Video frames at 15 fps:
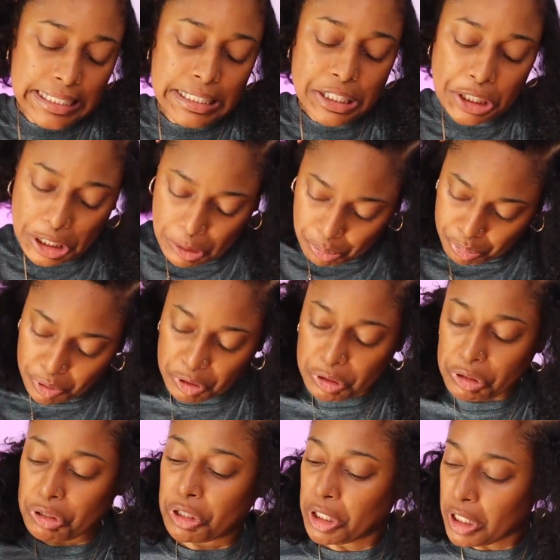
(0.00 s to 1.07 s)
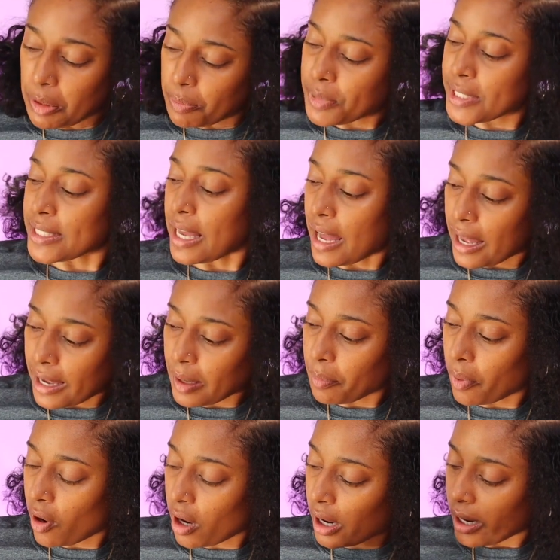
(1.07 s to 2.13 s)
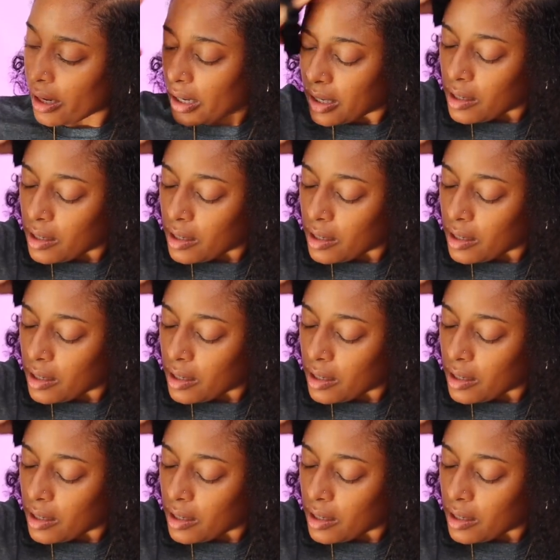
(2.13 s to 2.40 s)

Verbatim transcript: deep side part,